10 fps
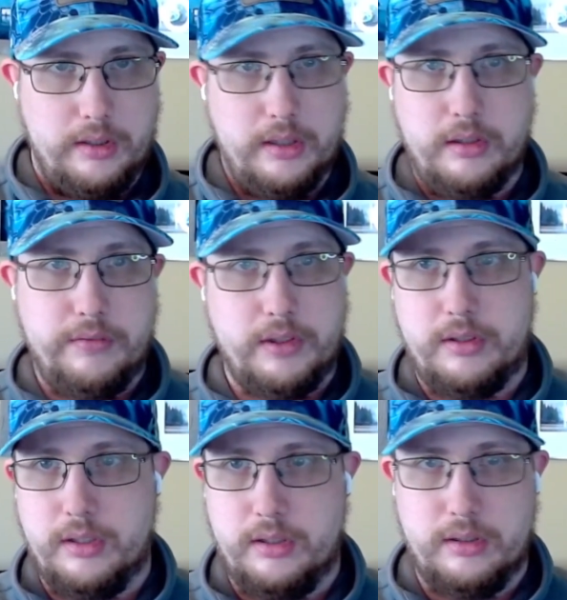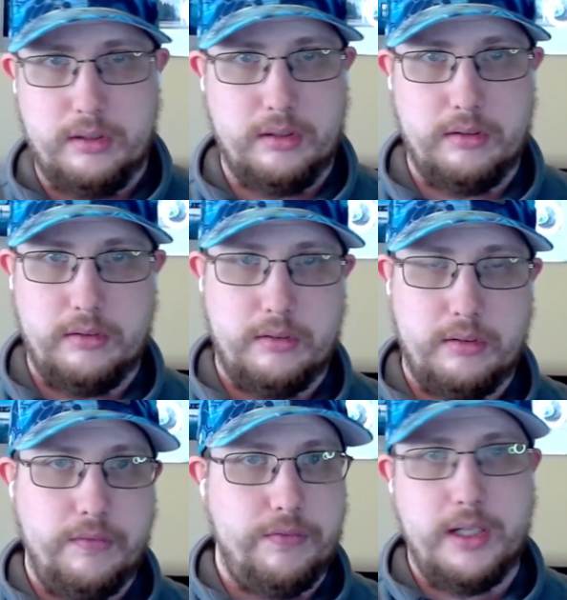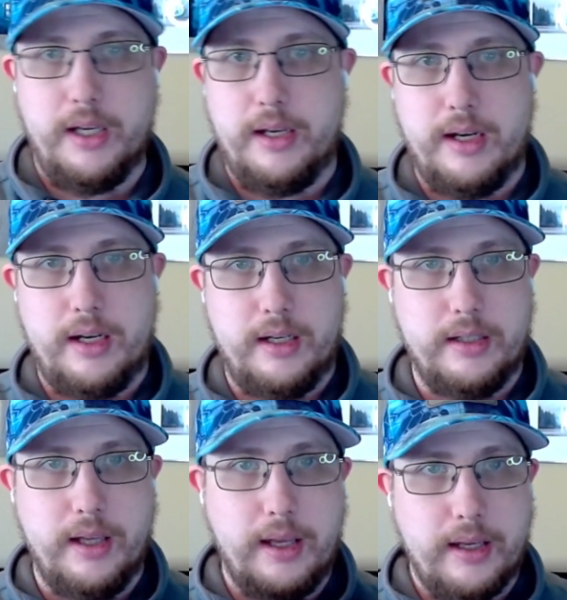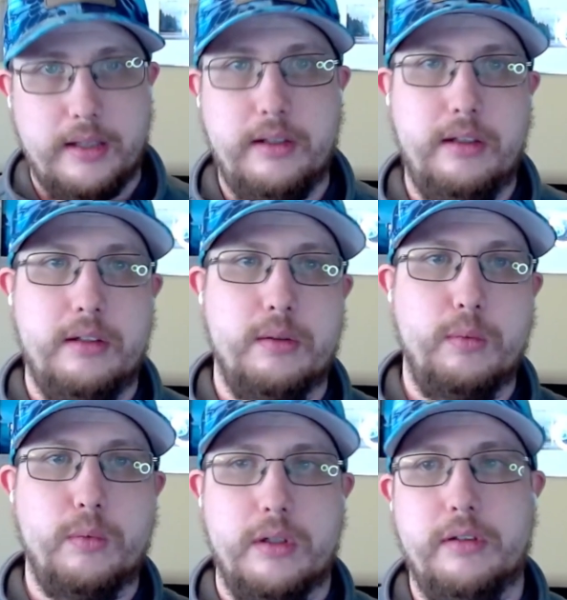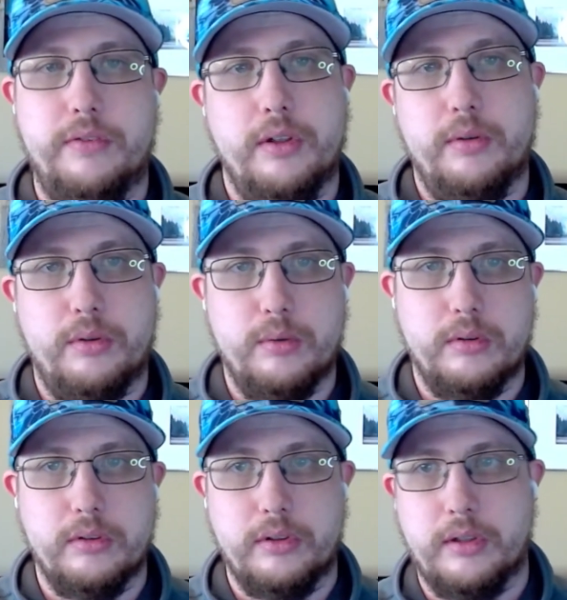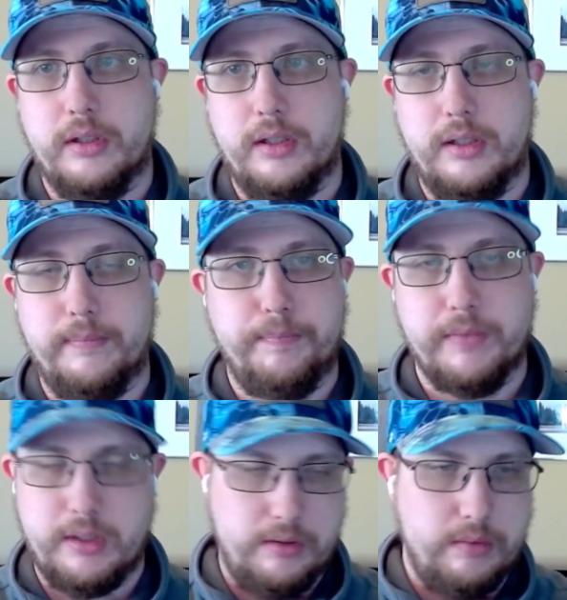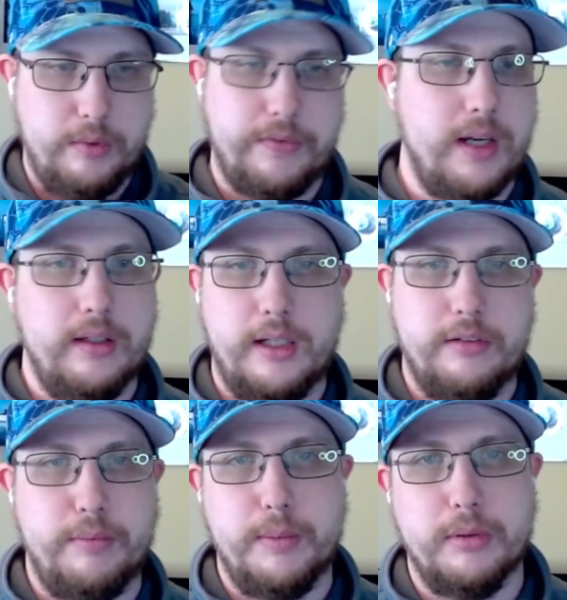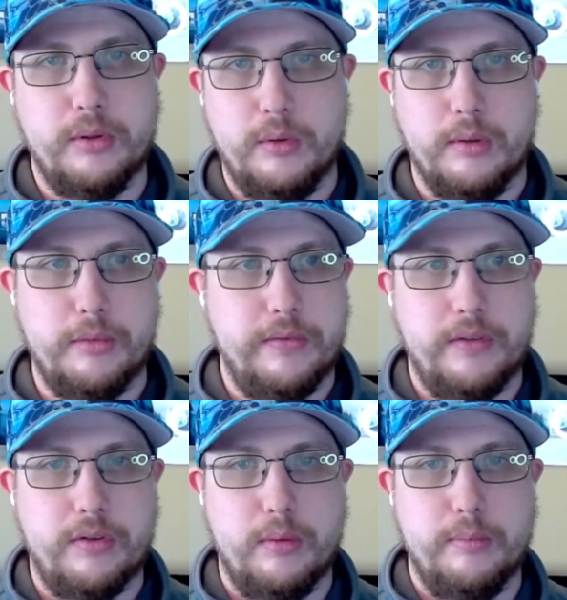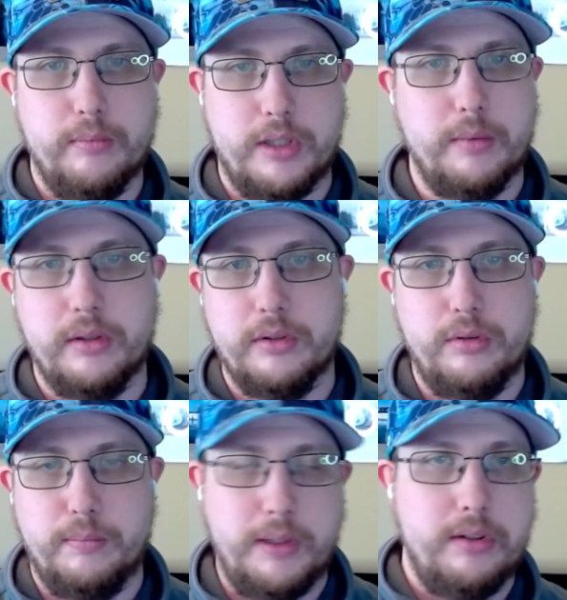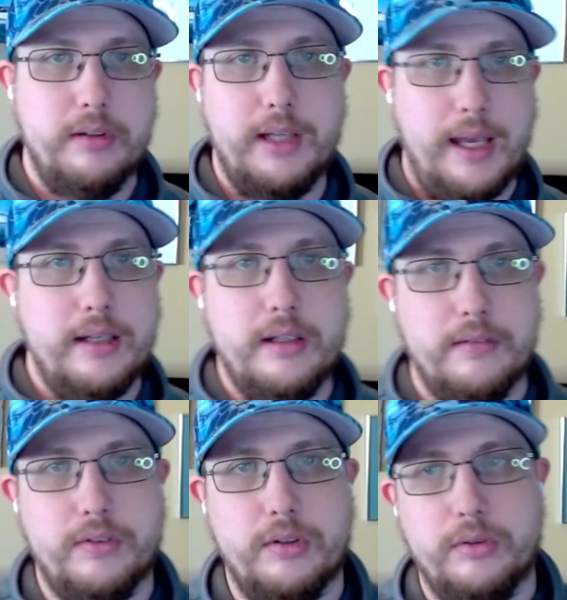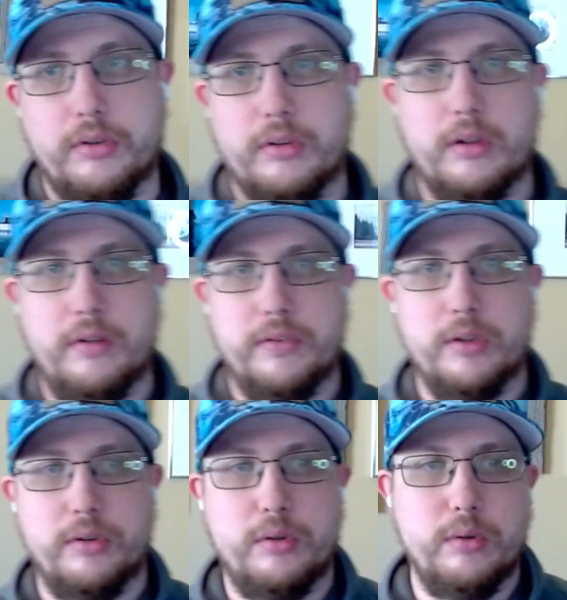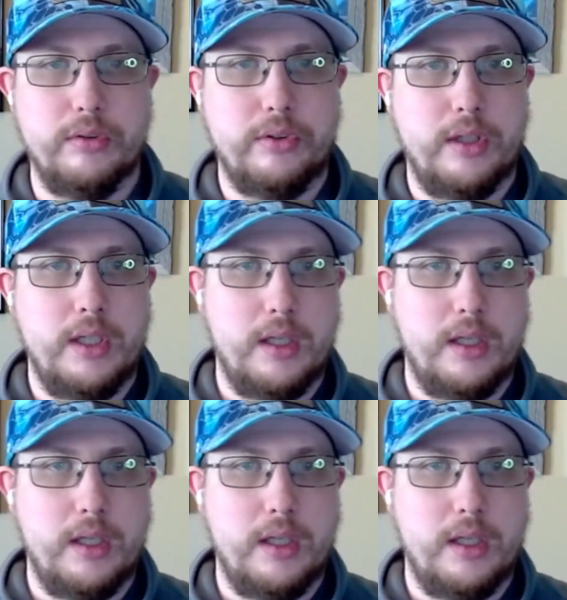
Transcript: Easy Vista, Symphony AI, any one of those tools. We've got lots of people who are moving from Cherwell to basically any of those tools.